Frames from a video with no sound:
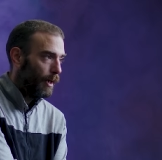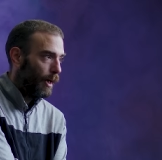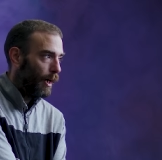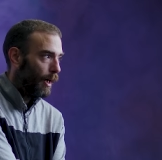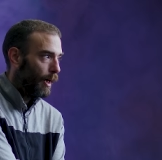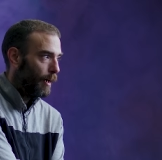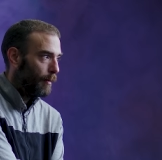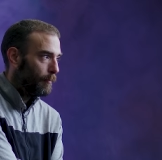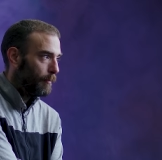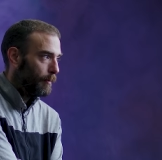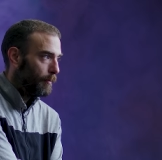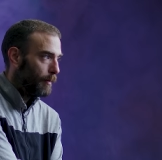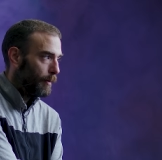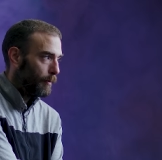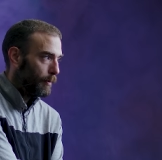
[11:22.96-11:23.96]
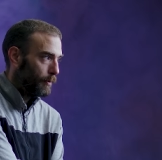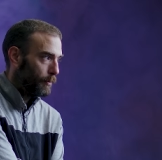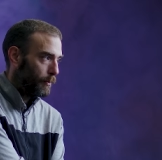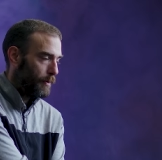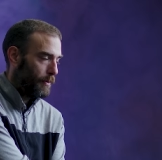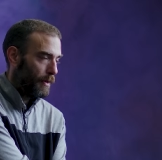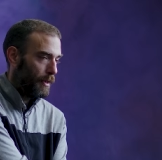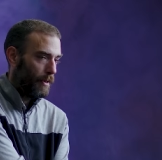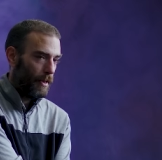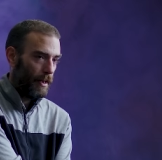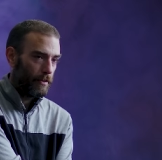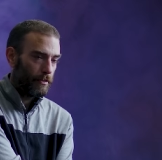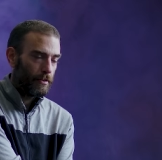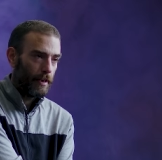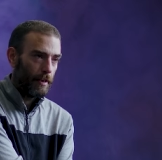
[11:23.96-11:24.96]
Um, it was with uh,
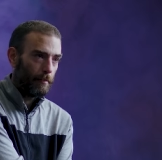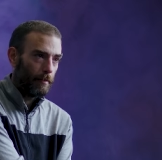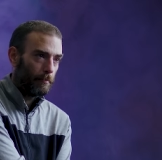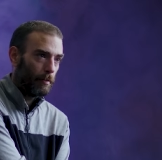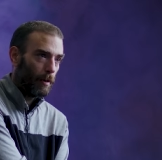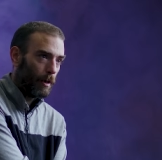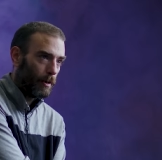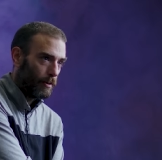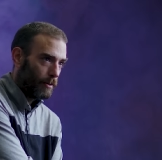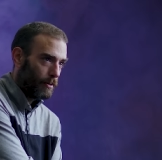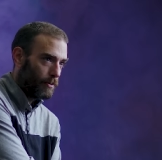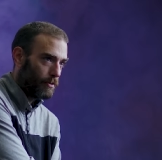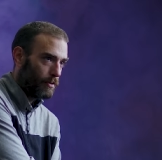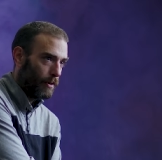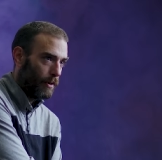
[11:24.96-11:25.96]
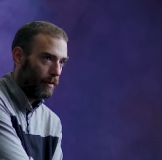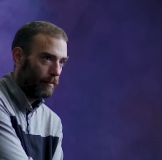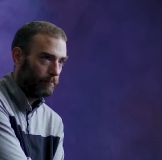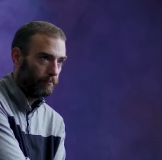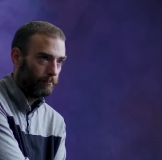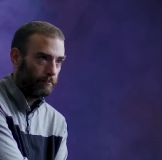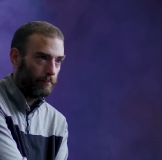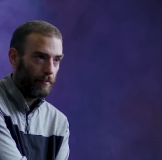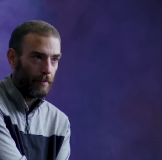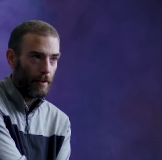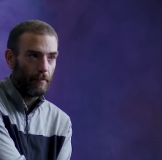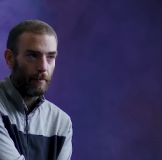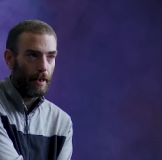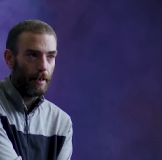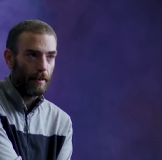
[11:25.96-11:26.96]
entertainment partners. Um, if you
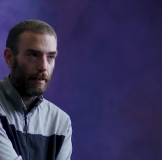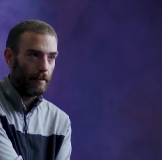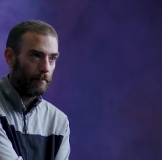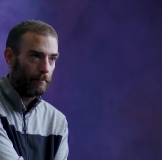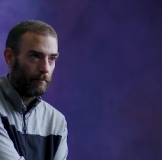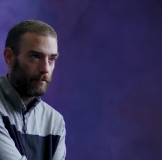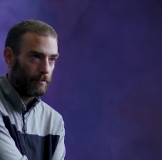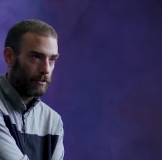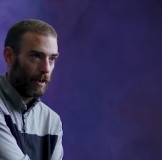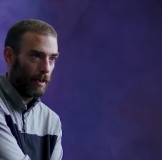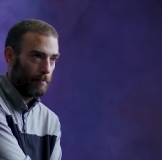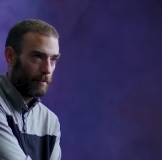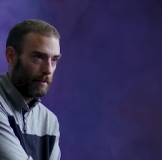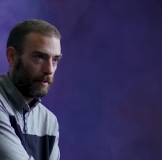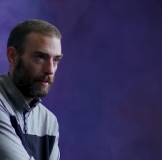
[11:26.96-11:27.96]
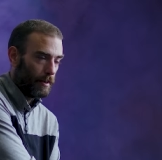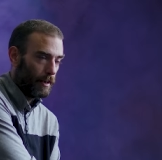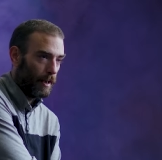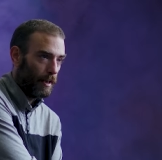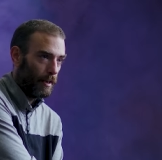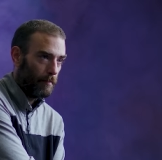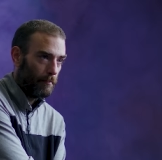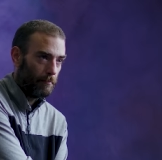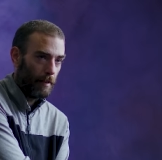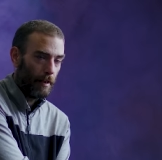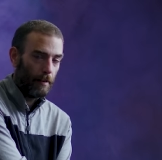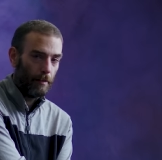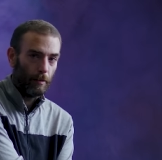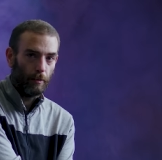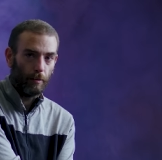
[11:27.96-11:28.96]
ever had a job in uh,
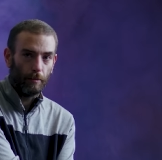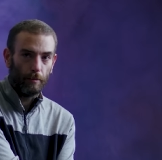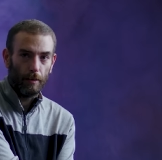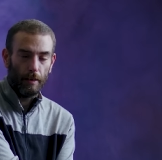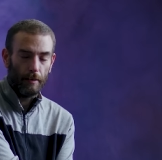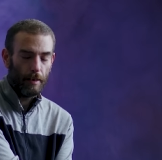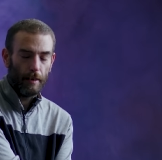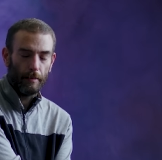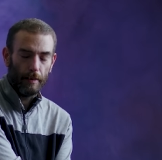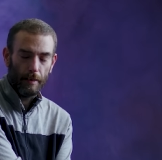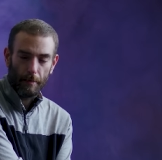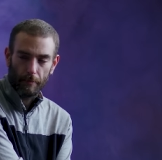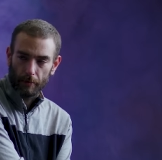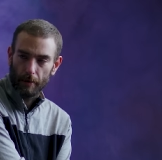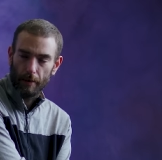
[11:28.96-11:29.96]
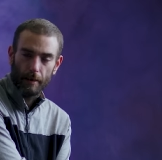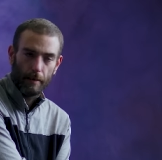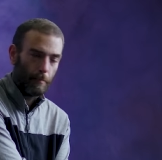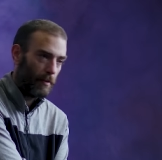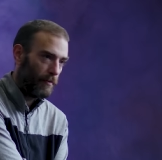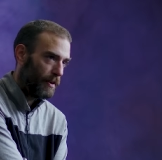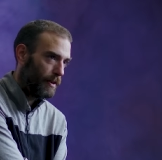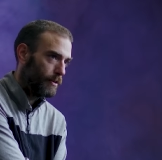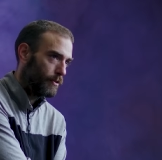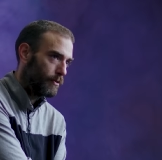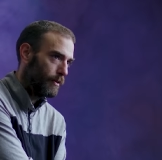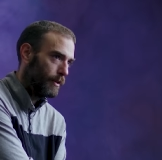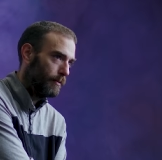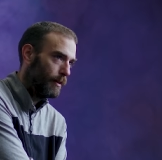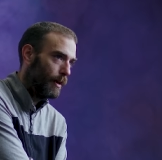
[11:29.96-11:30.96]
payroll, uh, sorry, in the movie
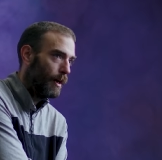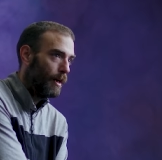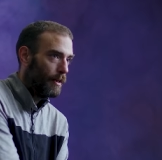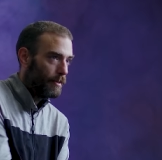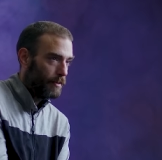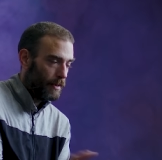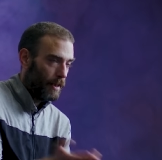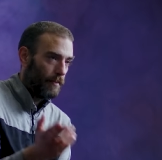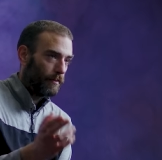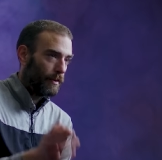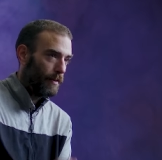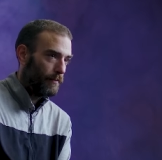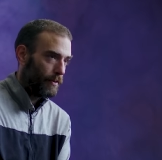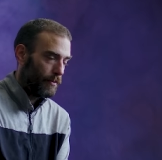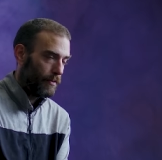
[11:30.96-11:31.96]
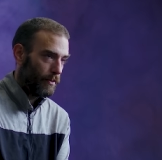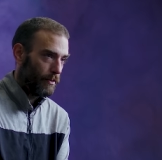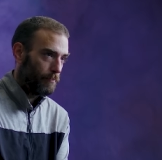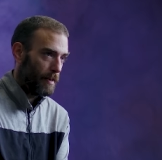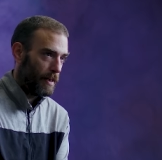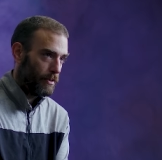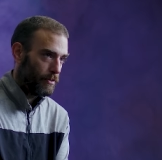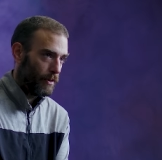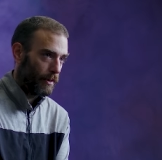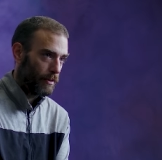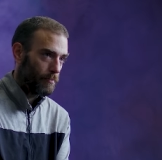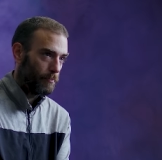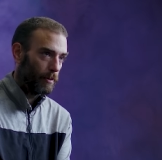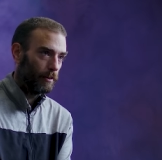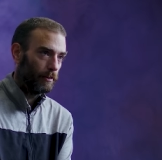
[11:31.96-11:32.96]
industry, they've given you your
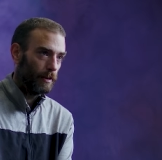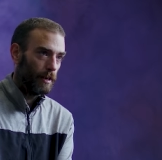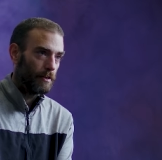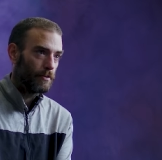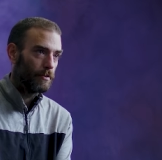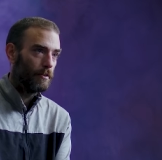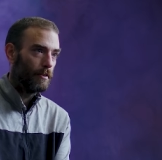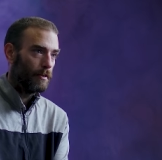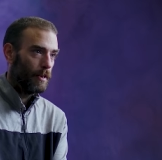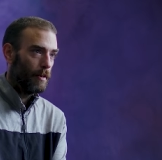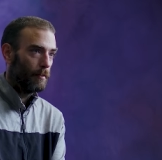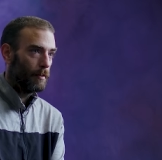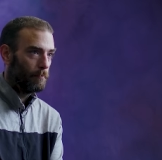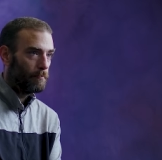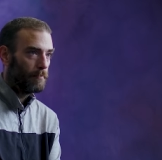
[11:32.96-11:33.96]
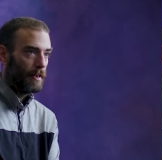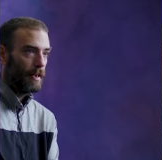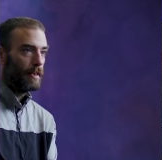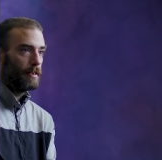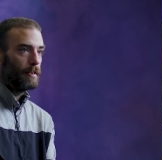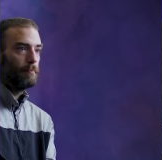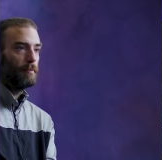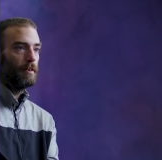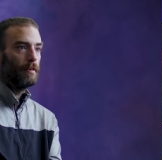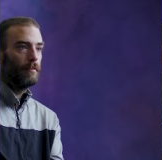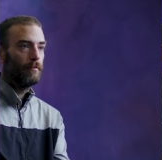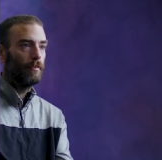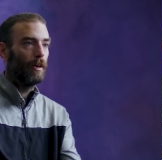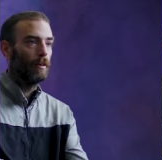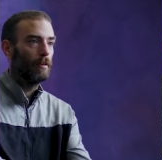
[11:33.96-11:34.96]
paychecks more or less. They were the ADP
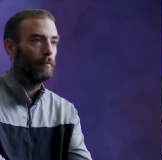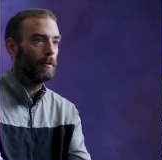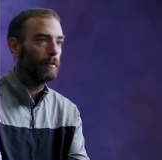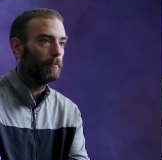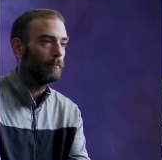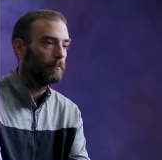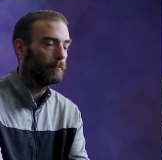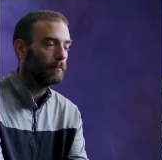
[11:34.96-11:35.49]
of Hollywood.